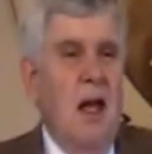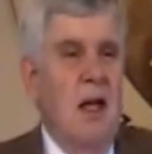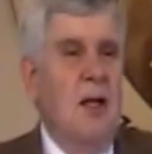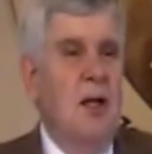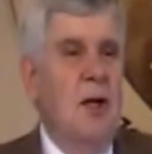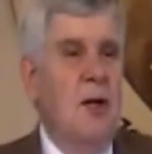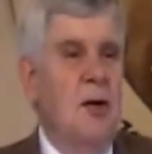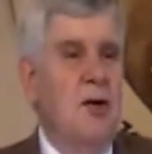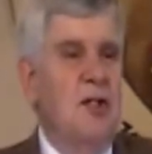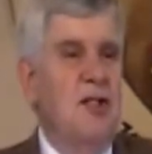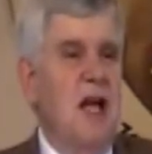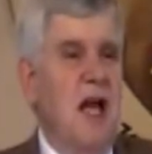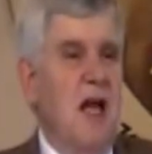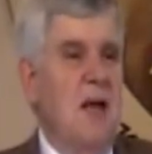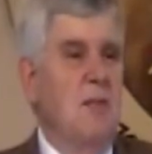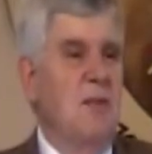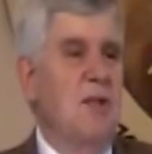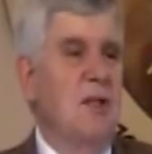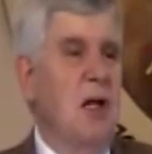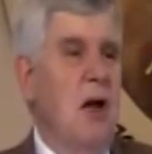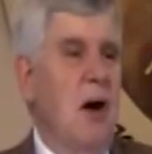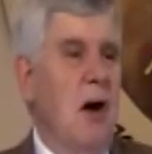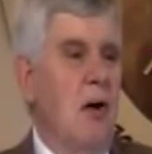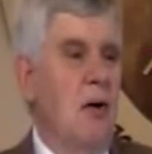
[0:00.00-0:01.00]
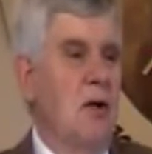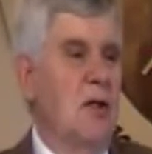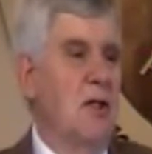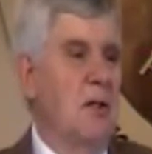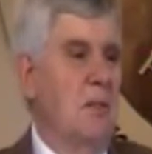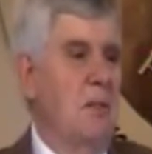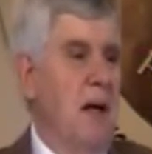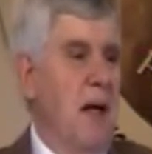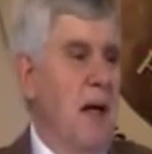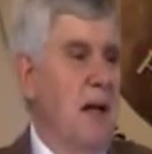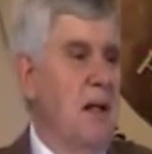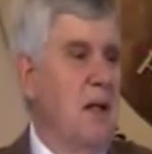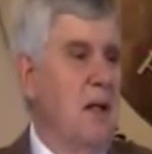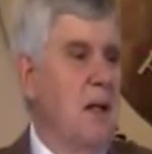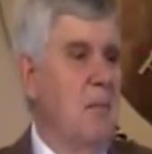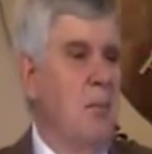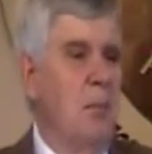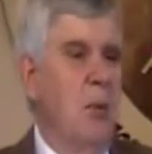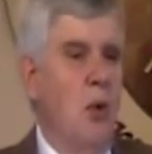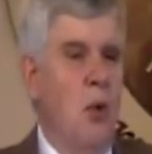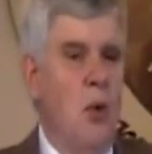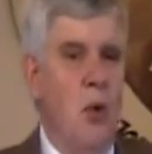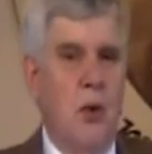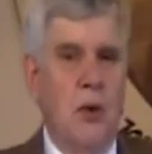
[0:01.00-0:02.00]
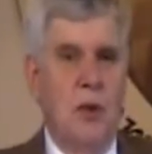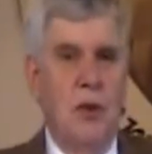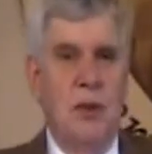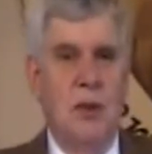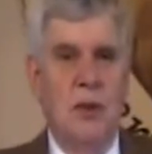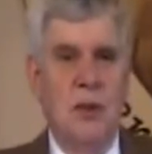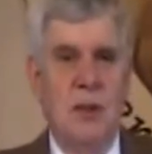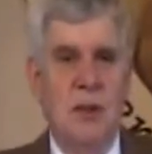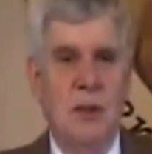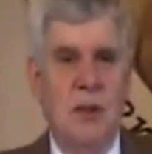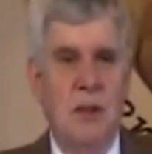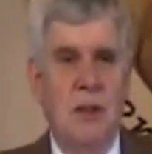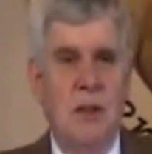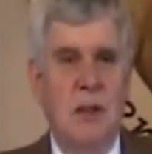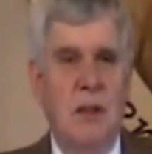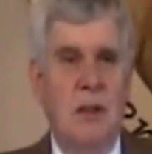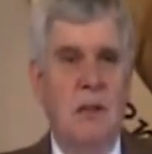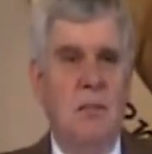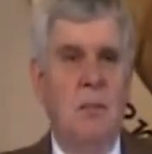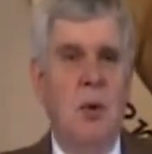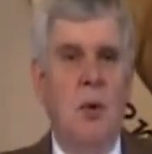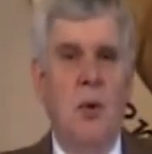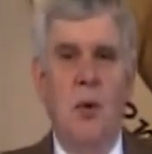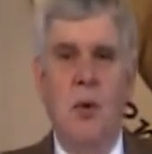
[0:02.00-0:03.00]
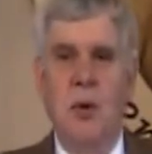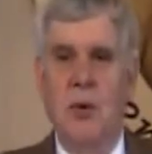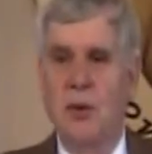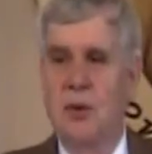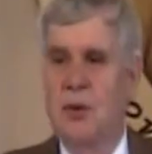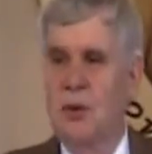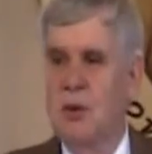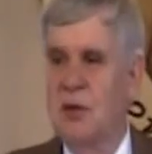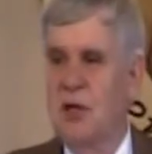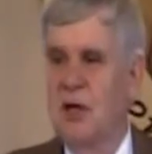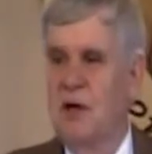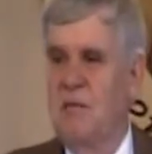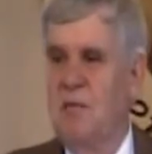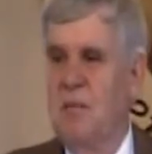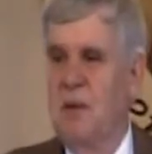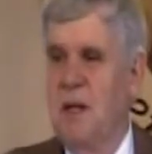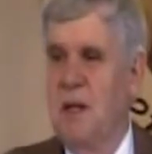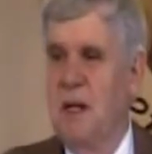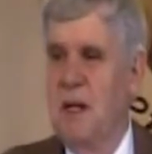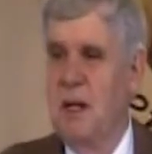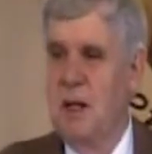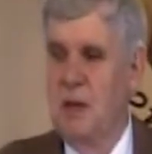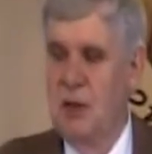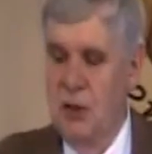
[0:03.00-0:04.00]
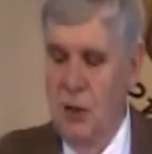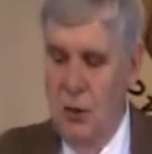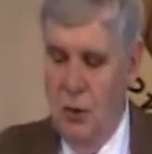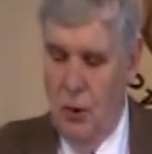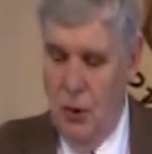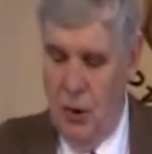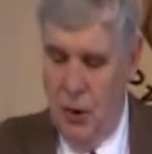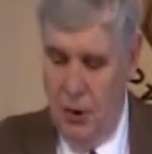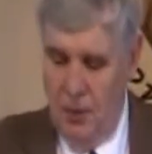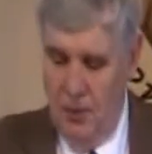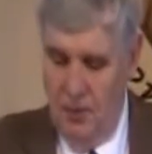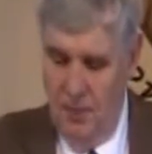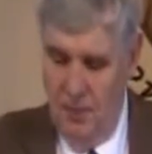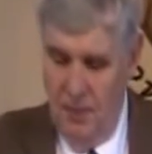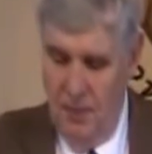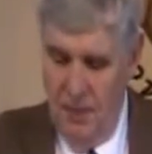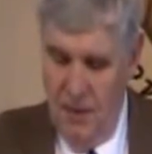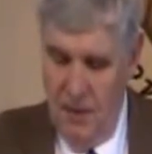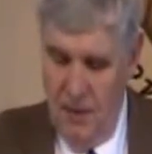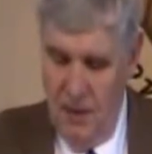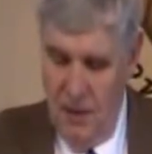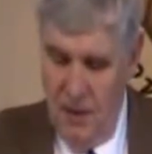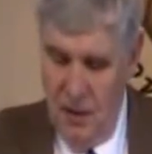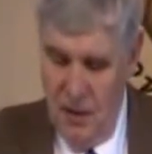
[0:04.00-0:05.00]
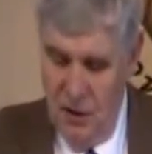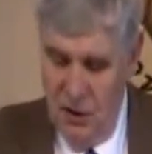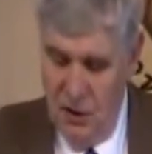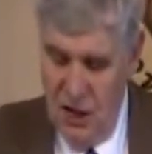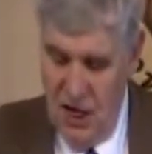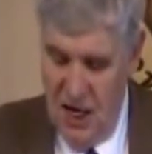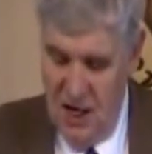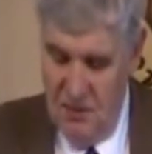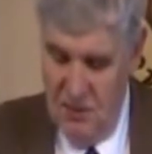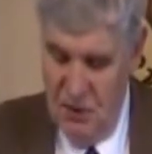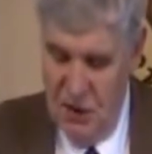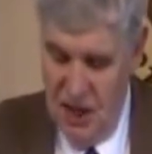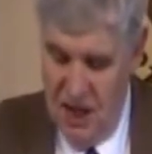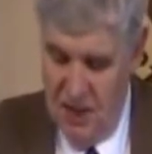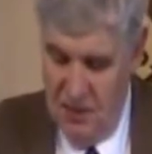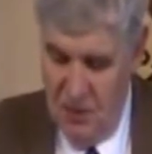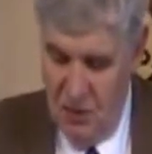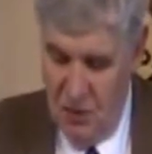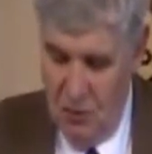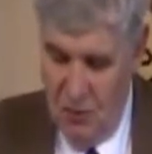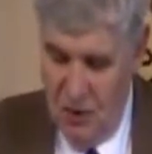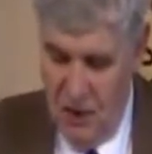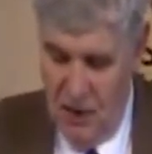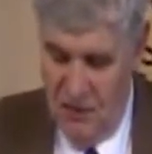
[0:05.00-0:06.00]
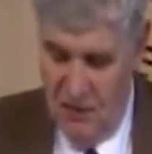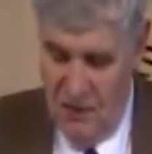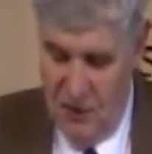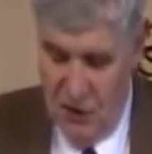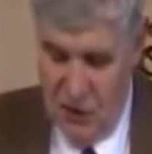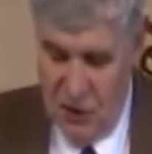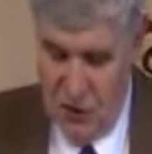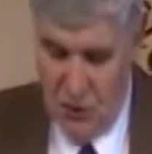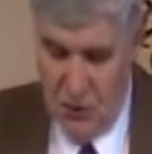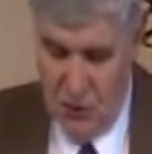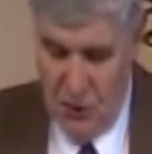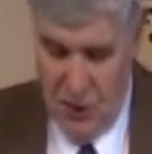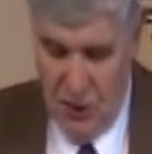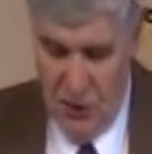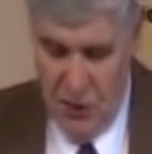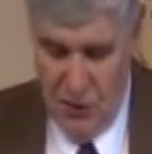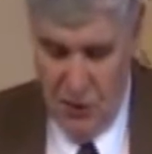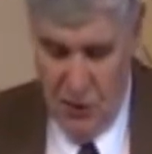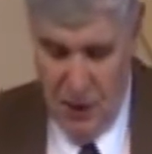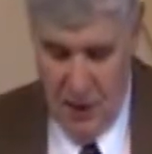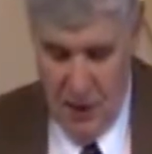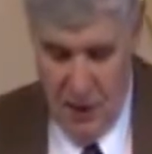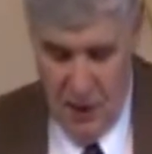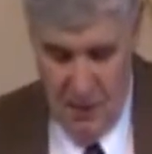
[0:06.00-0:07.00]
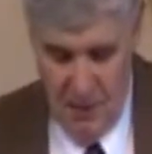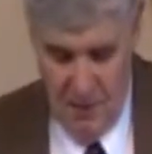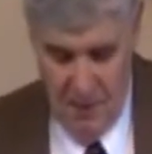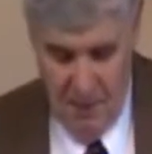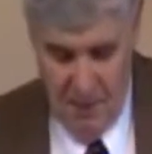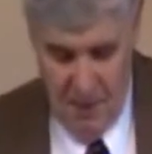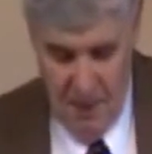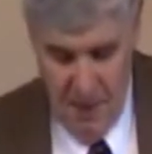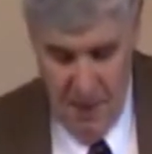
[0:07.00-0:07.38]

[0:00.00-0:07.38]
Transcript: And here James talks about the importance, the importance of being a doer. James chapter 1 verse 23.